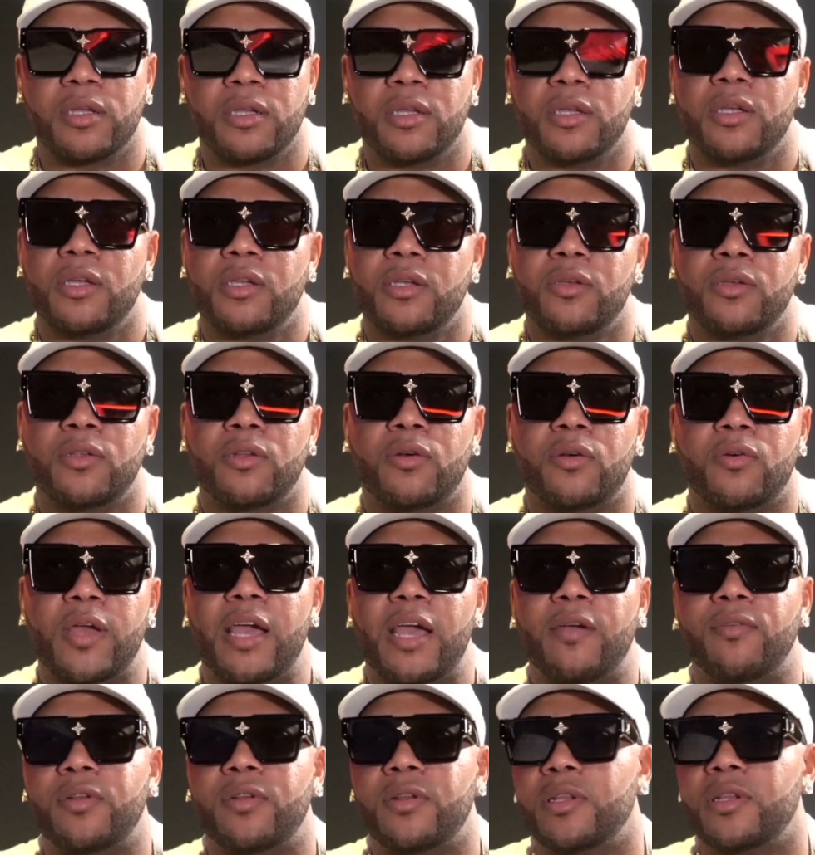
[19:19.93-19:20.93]

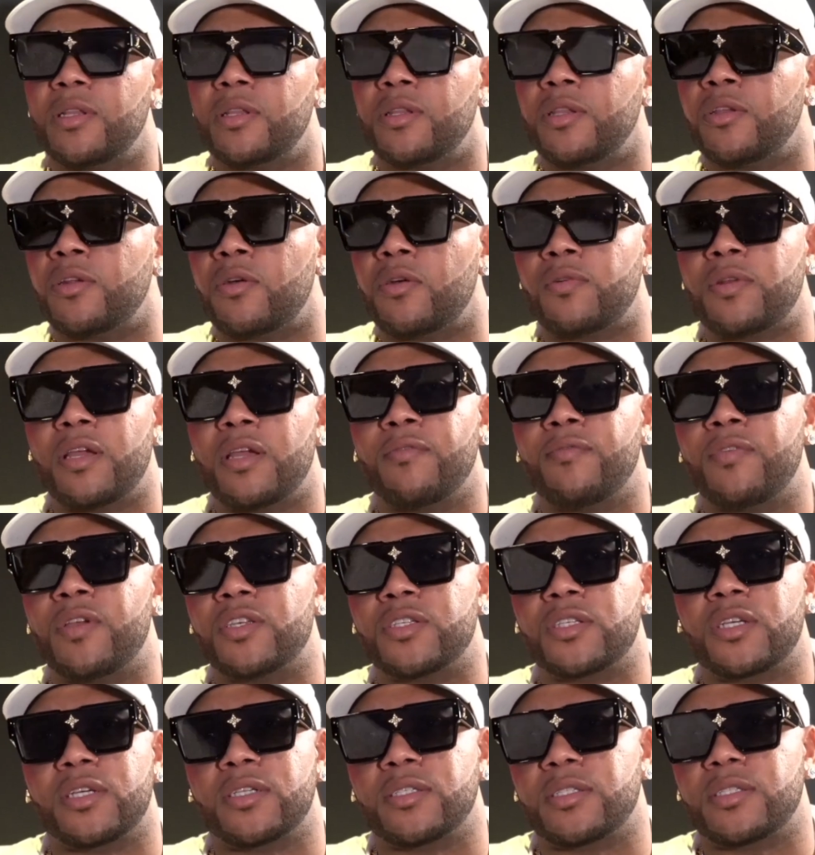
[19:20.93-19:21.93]
having, their vision,
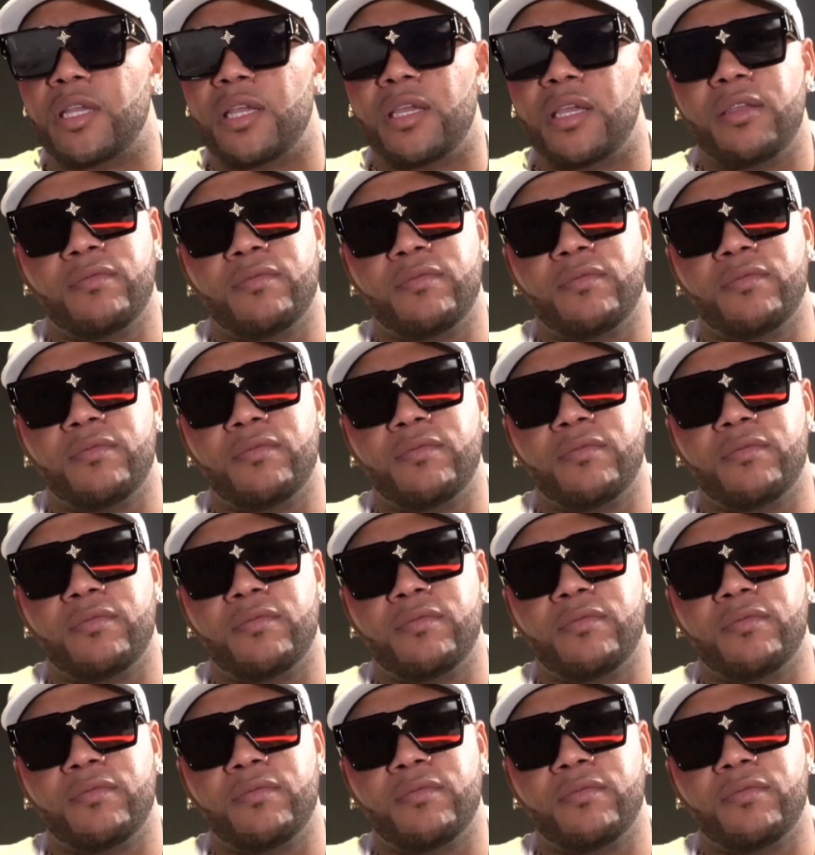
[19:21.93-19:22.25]
because they've